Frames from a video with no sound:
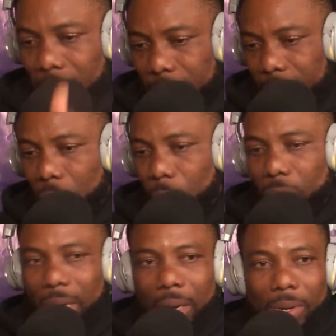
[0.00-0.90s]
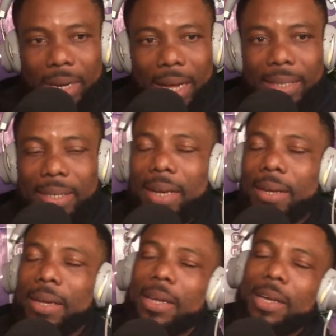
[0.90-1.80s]
They need a role model and all that.
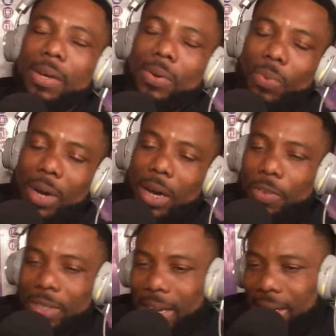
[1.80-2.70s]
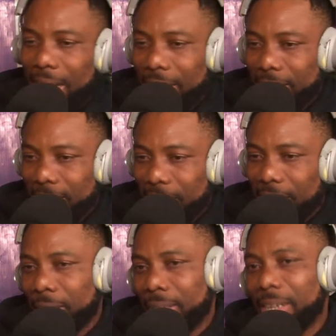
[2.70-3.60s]
Then, what kind of standard is it?
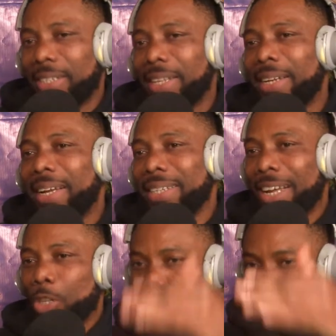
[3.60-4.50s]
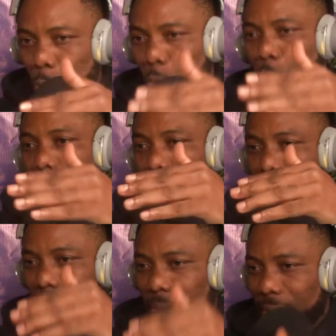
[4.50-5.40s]
Is it a standard that
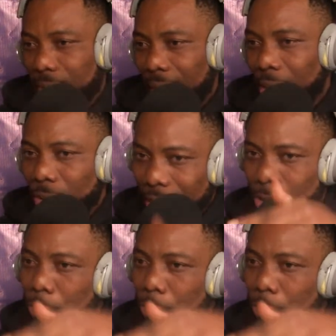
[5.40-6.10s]
can